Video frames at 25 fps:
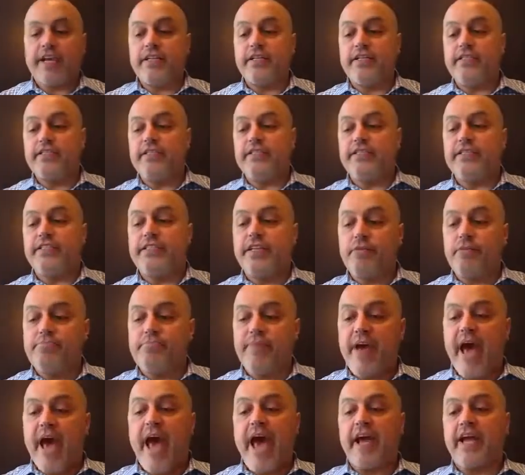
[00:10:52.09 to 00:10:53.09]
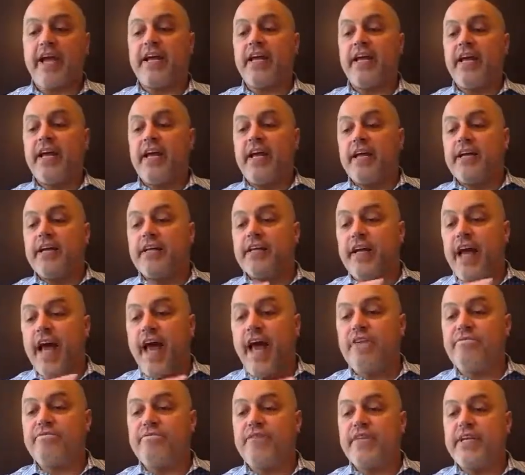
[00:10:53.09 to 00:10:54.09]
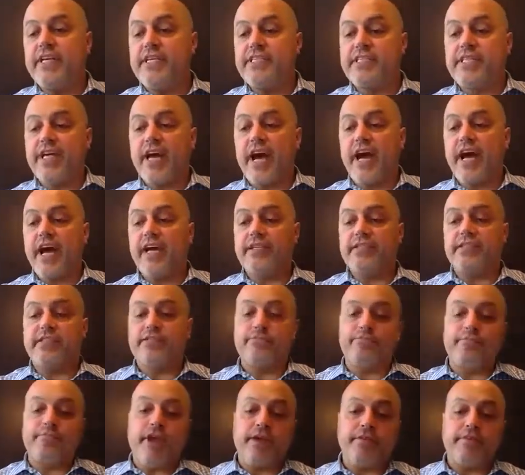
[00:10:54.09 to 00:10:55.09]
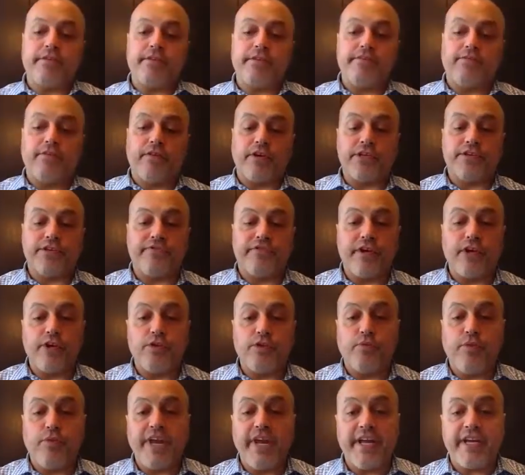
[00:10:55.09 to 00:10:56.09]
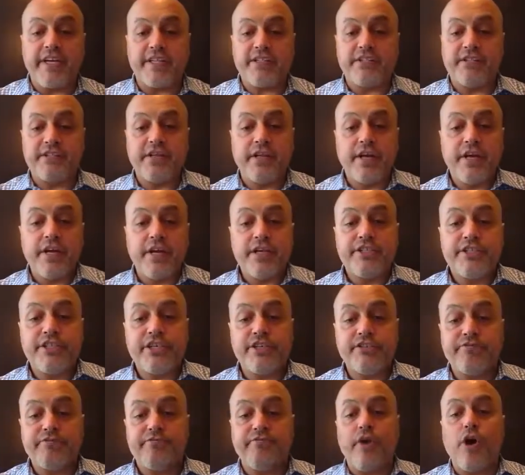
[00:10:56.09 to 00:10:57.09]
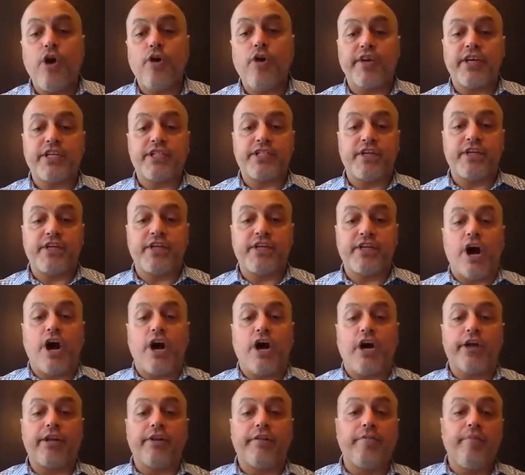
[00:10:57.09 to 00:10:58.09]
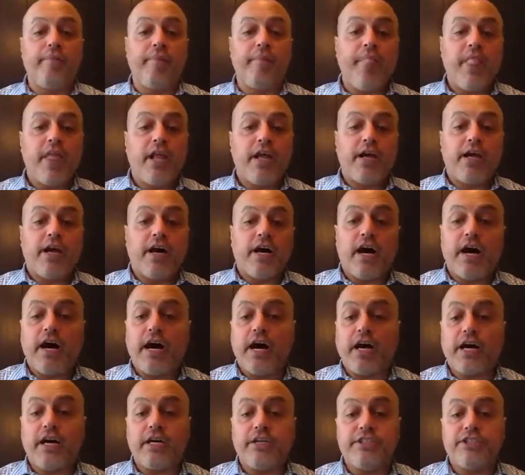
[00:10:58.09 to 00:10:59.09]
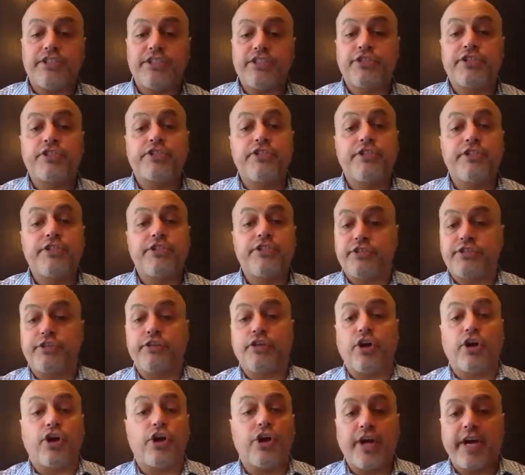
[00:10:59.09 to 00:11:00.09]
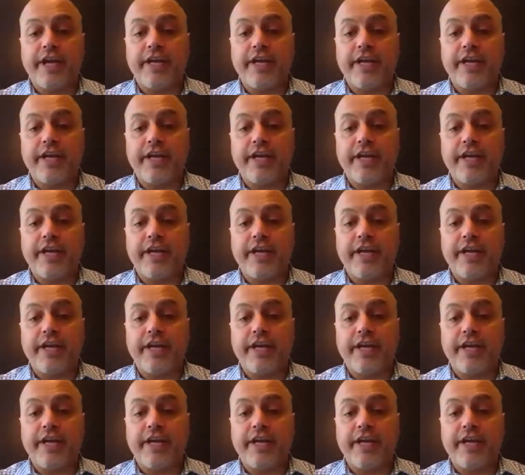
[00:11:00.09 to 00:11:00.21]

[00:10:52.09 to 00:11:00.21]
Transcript: I can sit back, have these guys maybe the first few weeks just focus on just